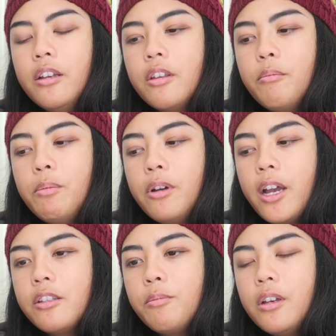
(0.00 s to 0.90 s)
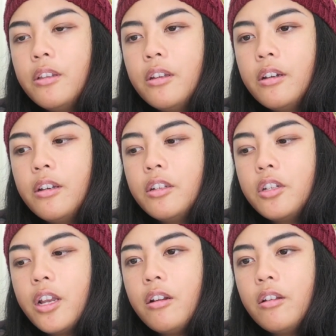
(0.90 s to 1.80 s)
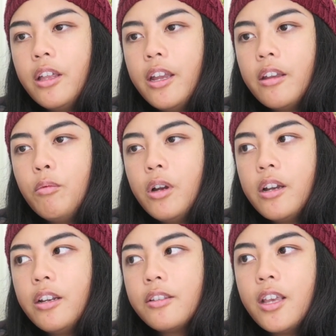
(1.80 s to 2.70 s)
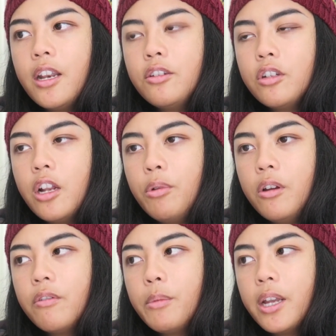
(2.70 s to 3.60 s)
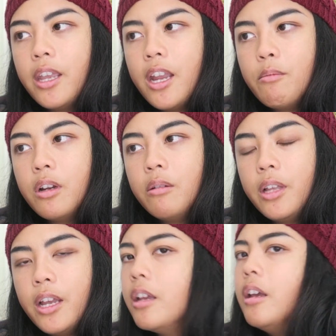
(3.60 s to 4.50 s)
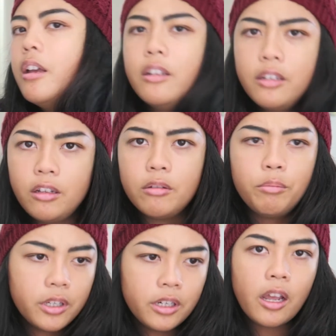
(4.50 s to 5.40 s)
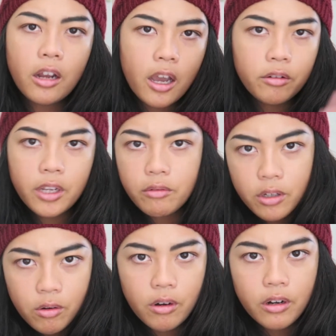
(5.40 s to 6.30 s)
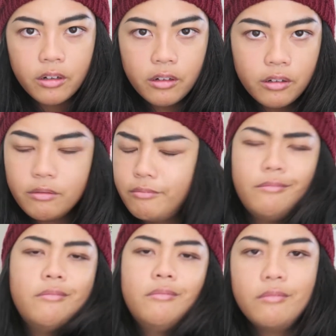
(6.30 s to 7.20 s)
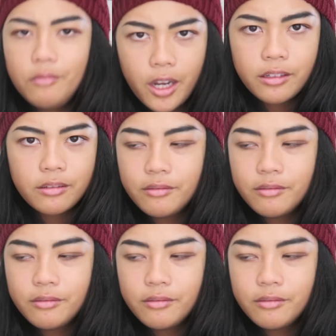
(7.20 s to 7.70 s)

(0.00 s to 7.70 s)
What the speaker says: Some people ask me on the channel, like, what kind of settings should I put for my camera? I'm like, dude, put it on auto hit record. What?